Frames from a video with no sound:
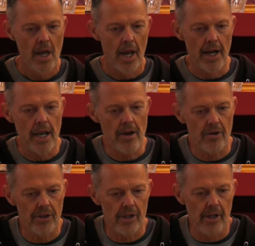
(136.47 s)
And here
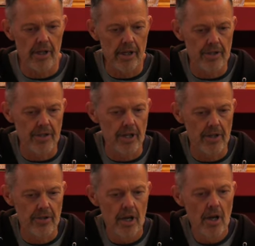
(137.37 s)
at the, it
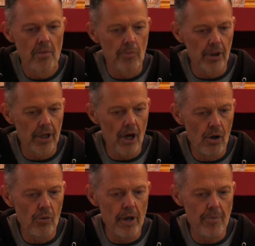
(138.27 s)
says,
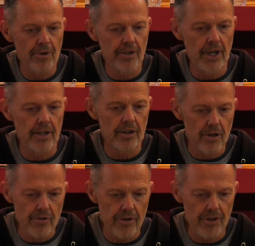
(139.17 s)
below we present a
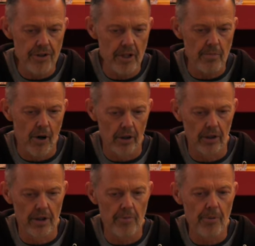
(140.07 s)
heuristic model
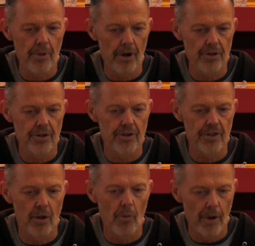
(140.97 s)
that proposes
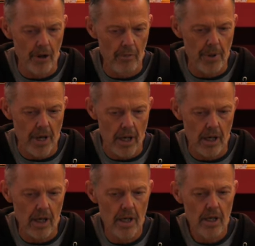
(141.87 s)
that
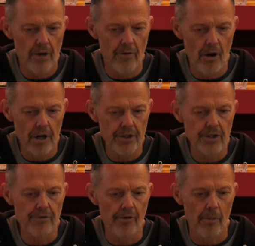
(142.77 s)
well-being
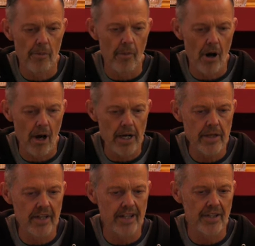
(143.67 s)
arises from a mind
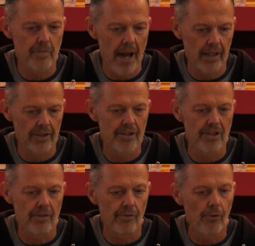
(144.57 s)
that is balanced
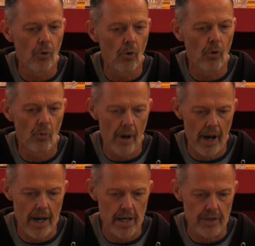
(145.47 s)
in four
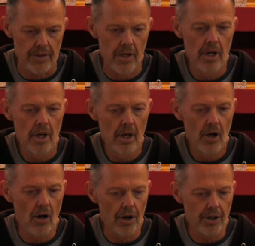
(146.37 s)
ways,
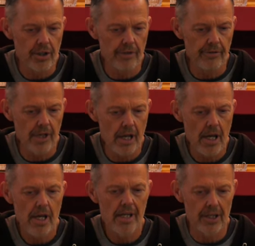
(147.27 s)
conatively,
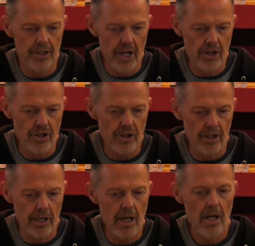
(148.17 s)

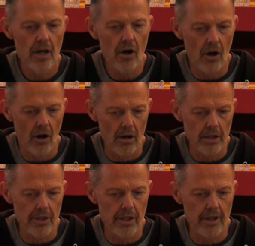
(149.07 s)
attentionally,
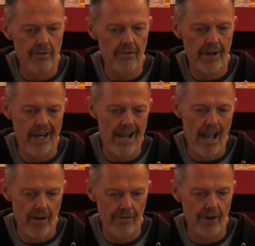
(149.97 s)
cognitive, and
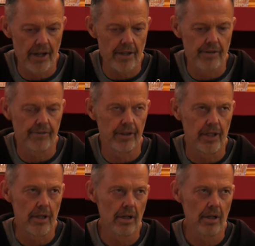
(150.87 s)
affectively.